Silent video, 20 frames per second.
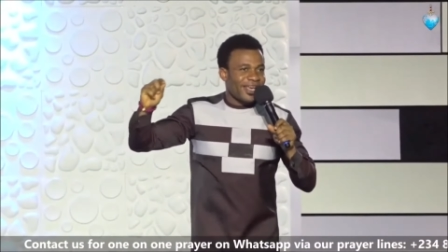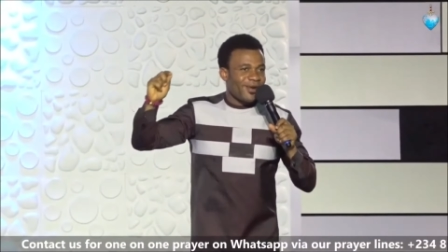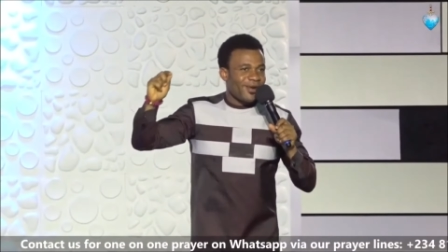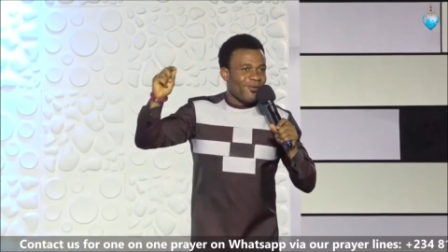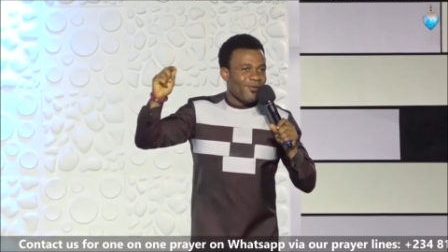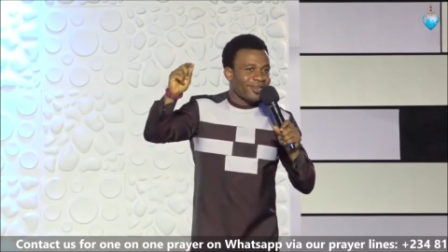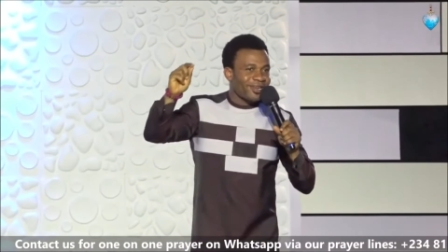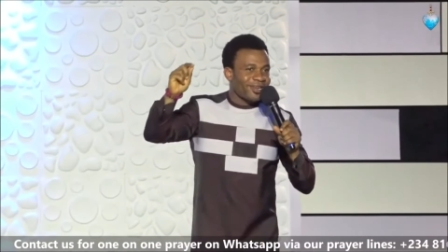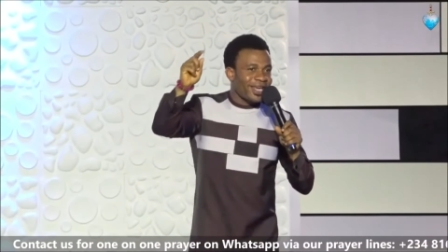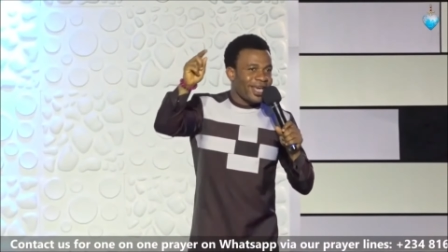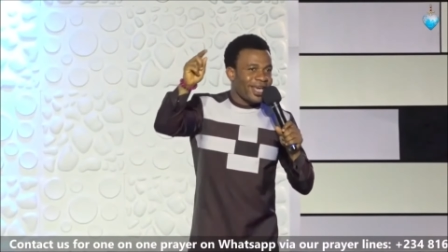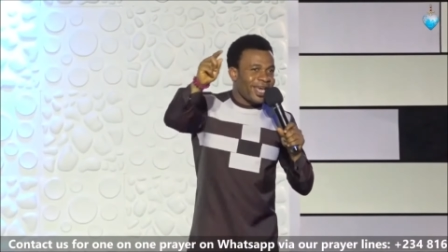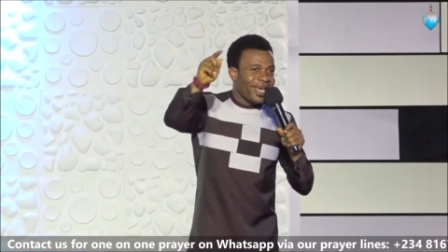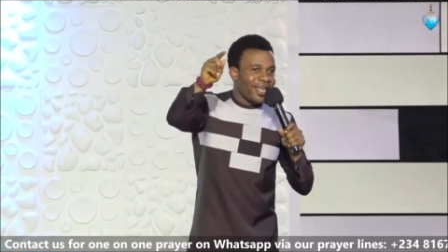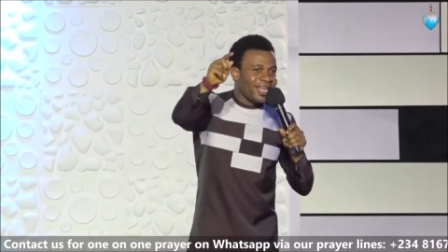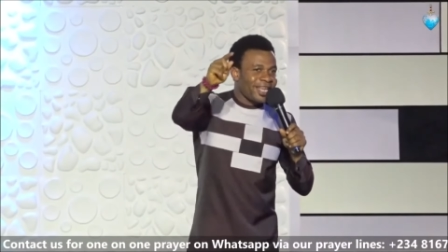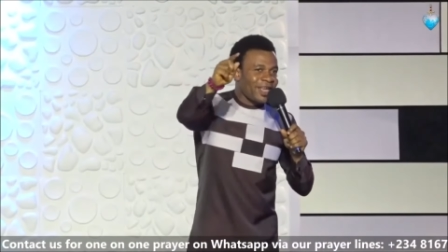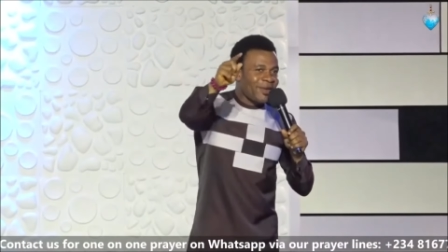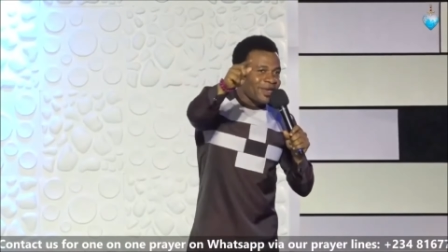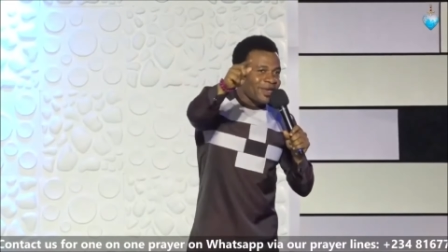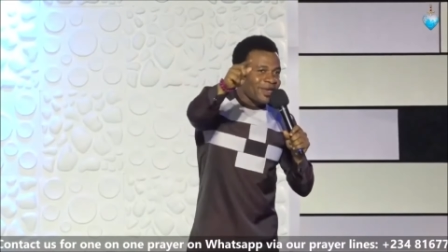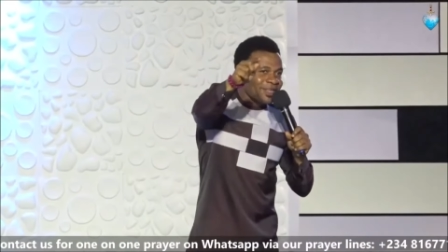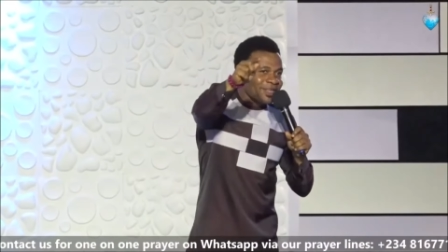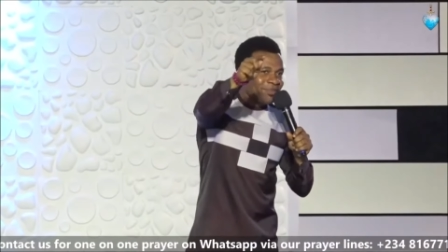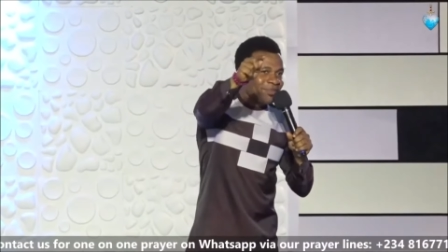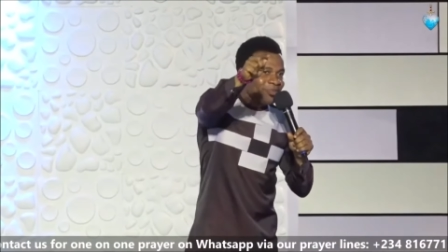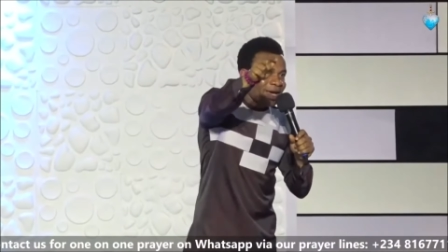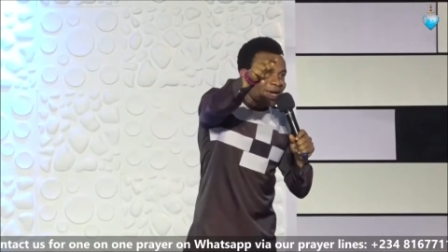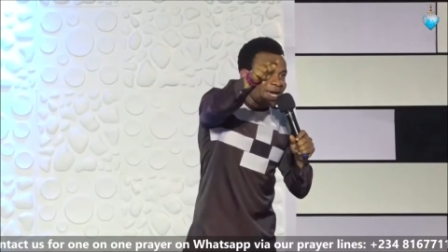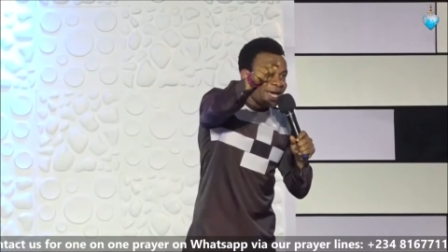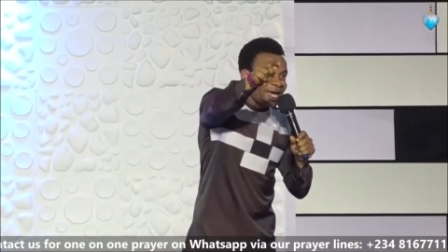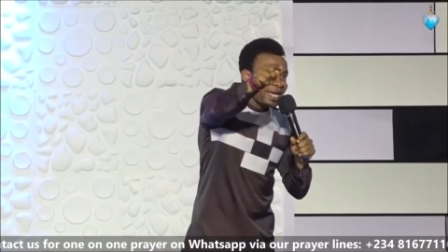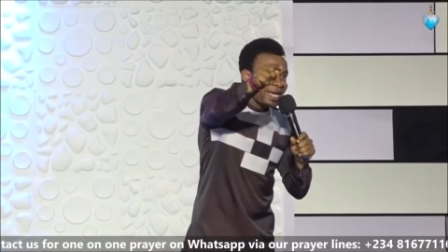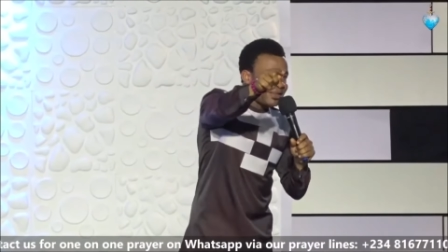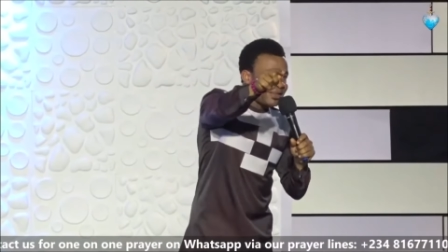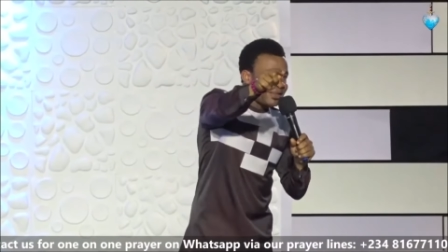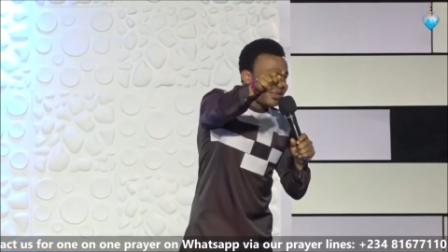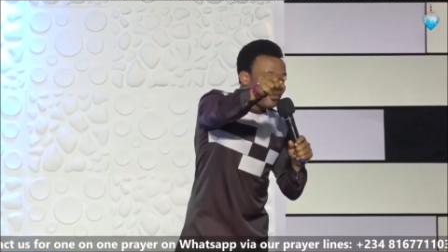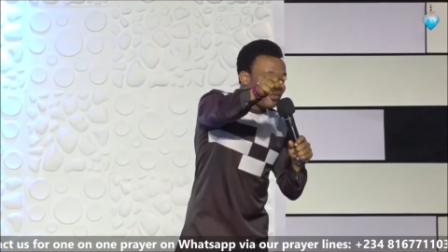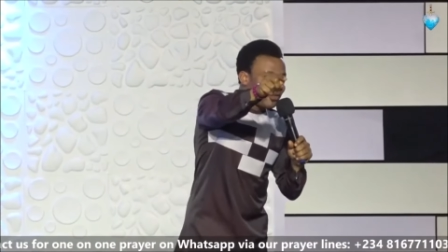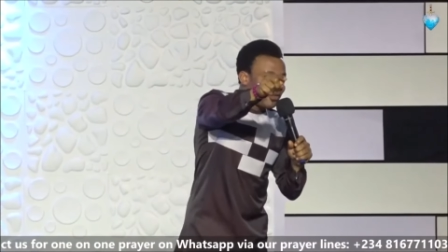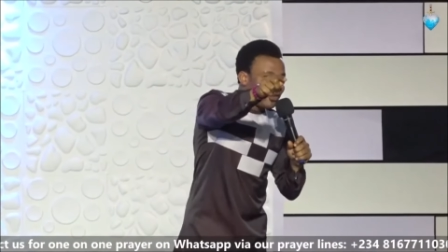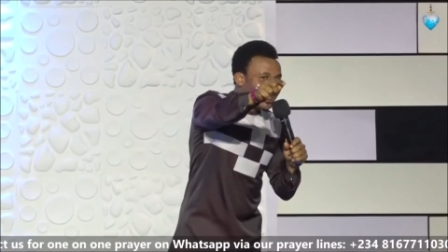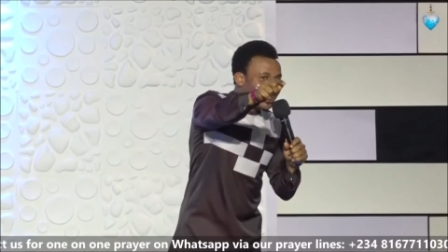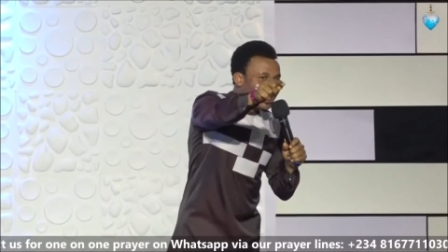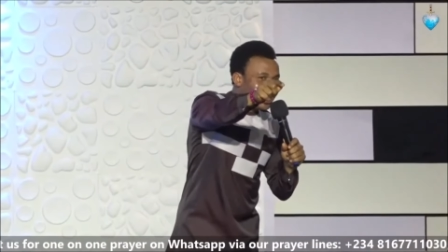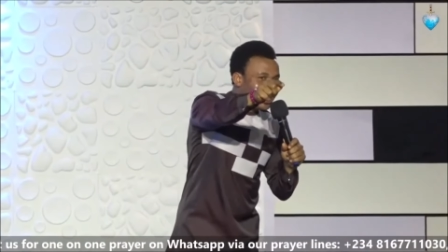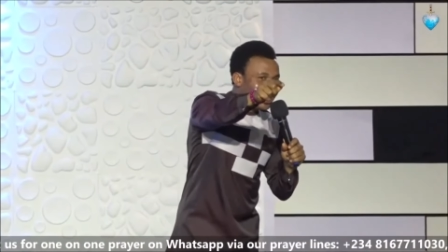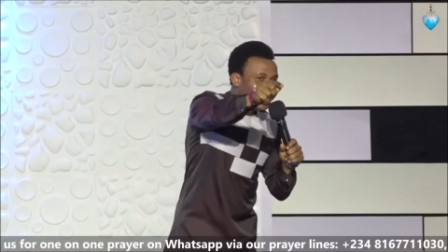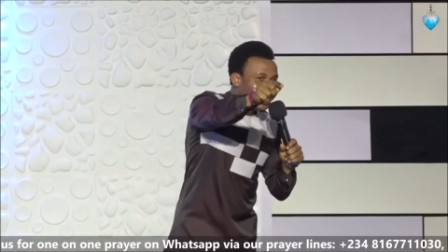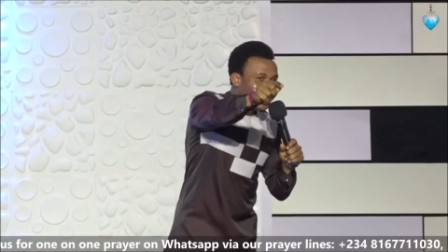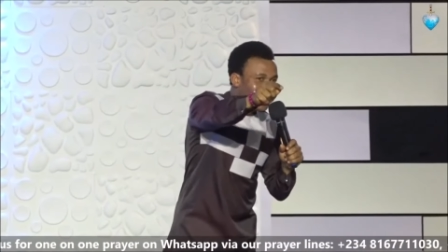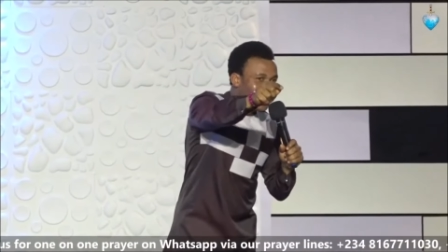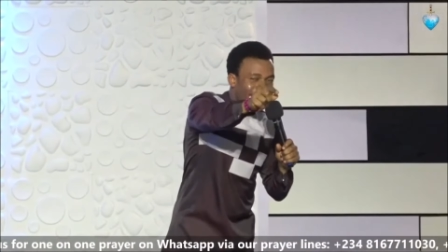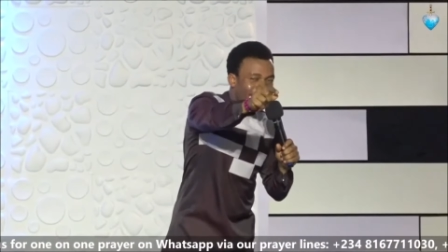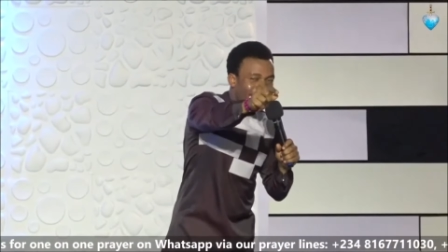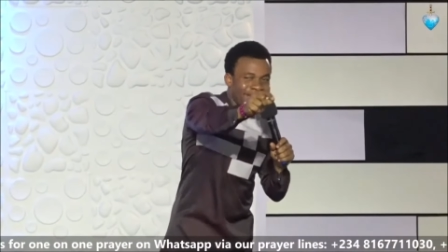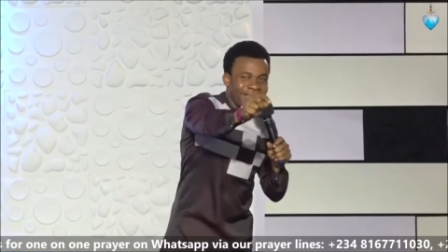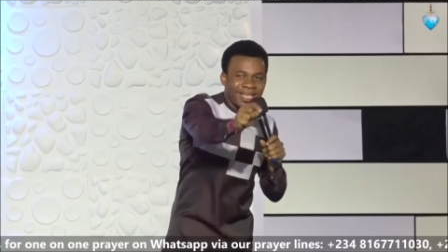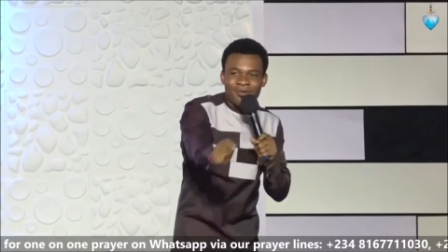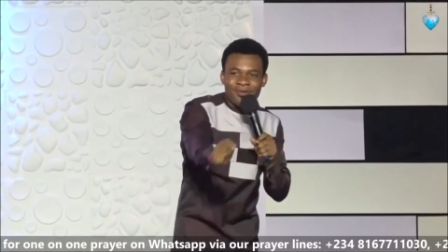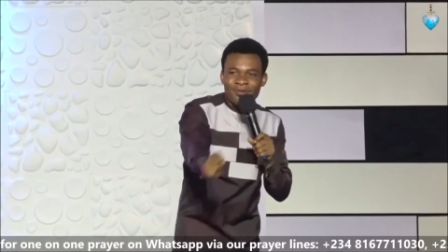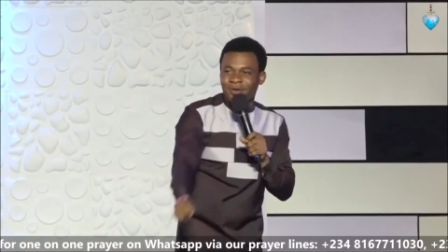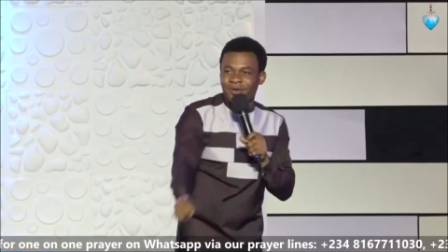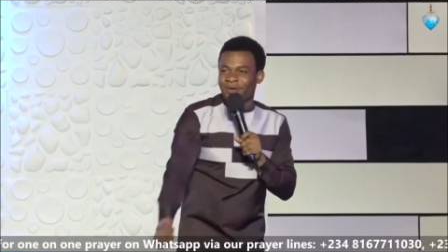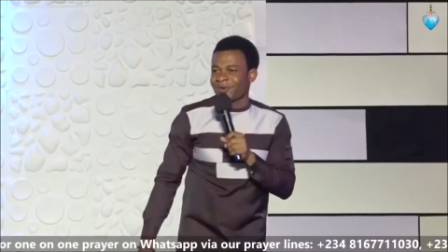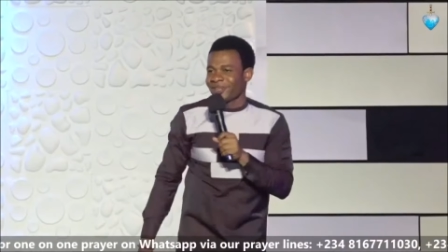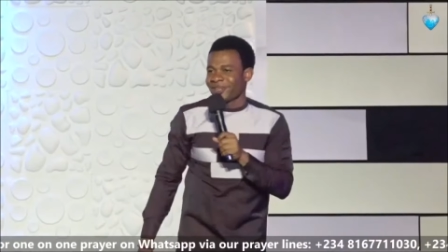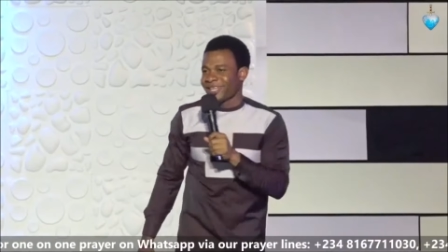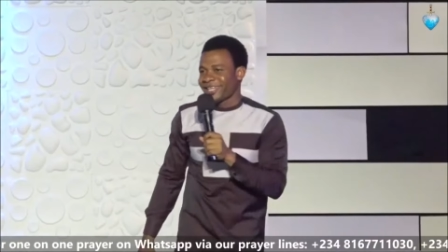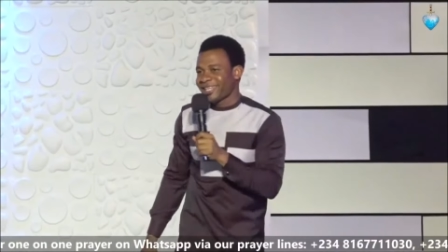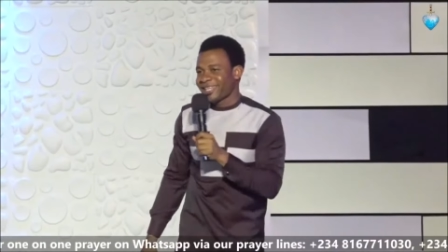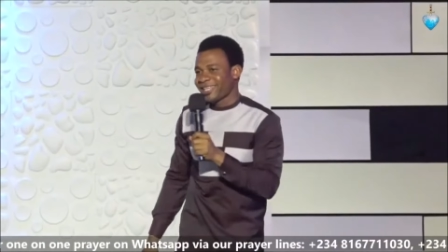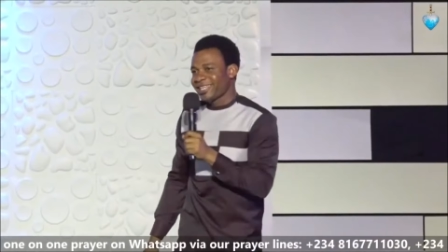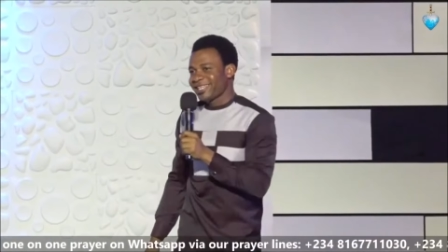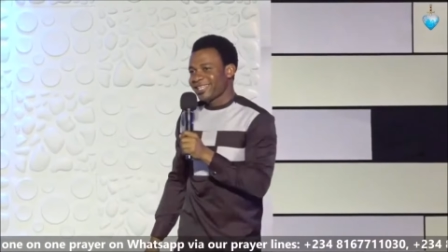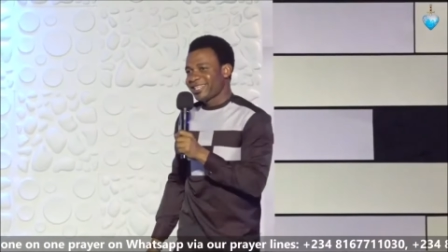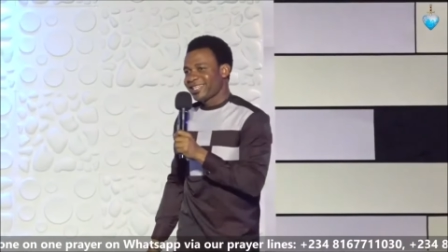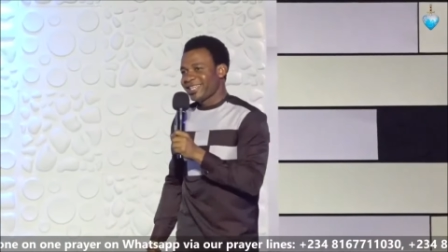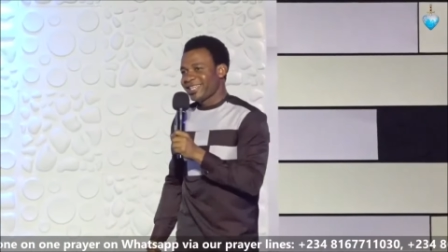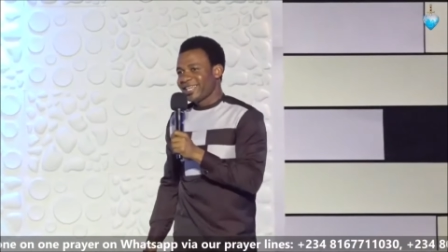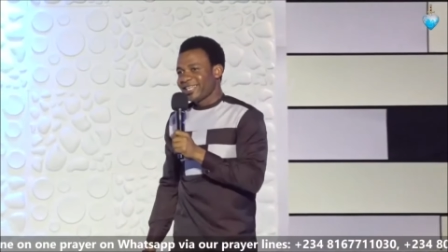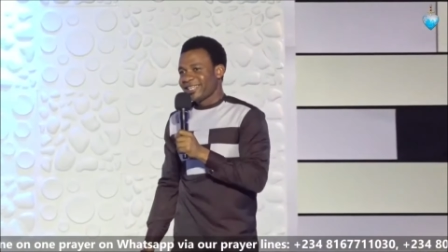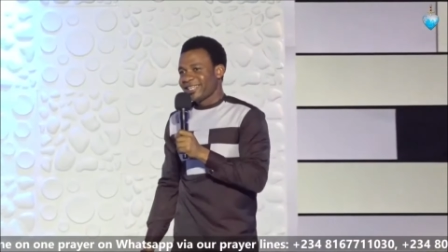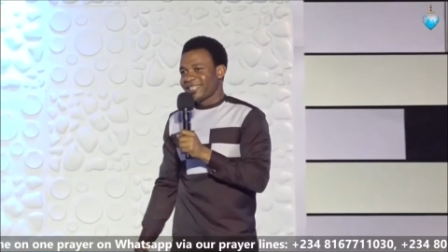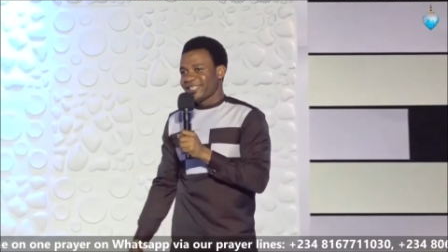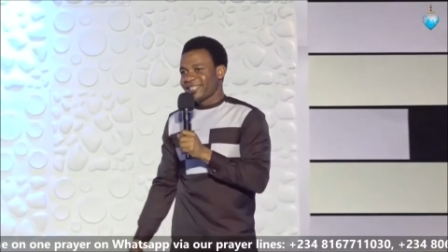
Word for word: the enemy meant for evil, and he'll